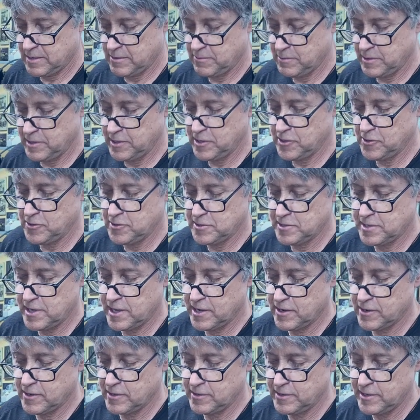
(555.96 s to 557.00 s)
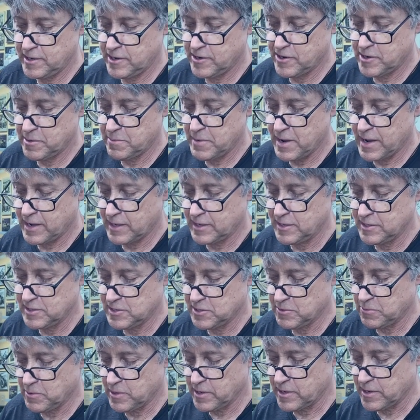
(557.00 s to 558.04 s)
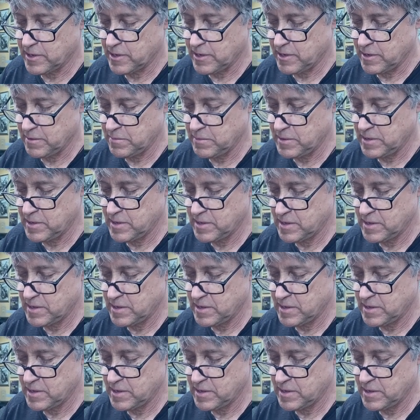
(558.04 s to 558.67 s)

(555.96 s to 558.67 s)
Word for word: We use that on the Aramaki swing arm.